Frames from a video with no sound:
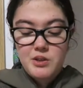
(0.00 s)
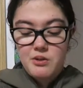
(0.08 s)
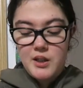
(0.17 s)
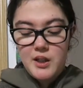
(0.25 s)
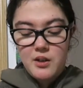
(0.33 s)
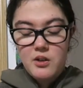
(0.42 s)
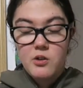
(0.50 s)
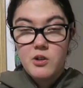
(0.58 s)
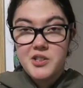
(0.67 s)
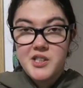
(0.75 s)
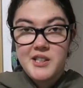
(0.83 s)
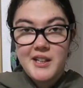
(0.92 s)
to a
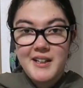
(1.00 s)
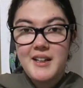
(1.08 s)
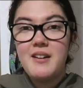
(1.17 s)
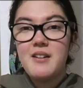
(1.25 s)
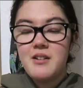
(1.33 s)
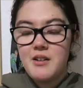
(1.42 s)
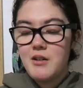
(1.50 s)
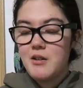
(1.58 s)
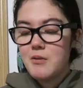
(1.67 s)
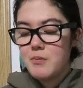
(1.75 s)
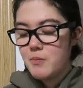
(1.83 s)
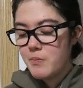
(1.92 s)
girls' night
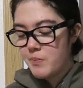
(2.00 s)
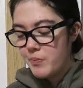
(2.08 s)
um,